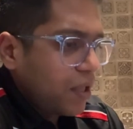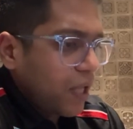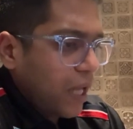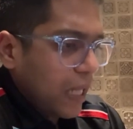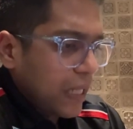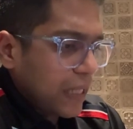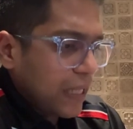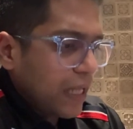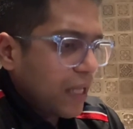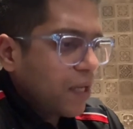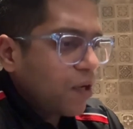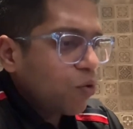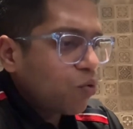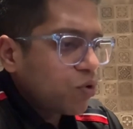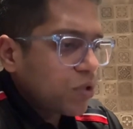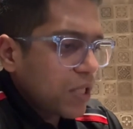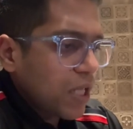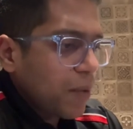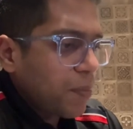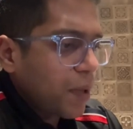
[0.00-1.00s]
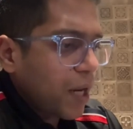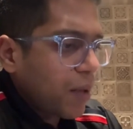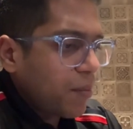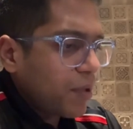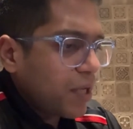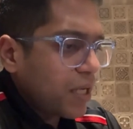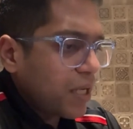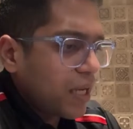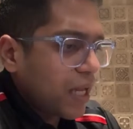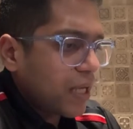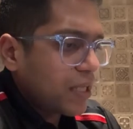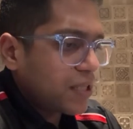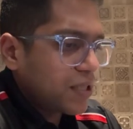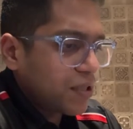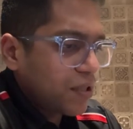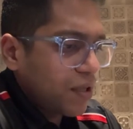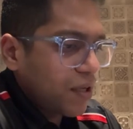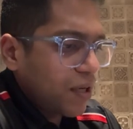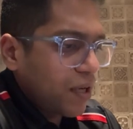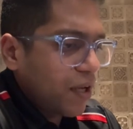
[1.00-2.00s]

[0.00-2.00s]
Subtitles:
And they'll lose their primary next year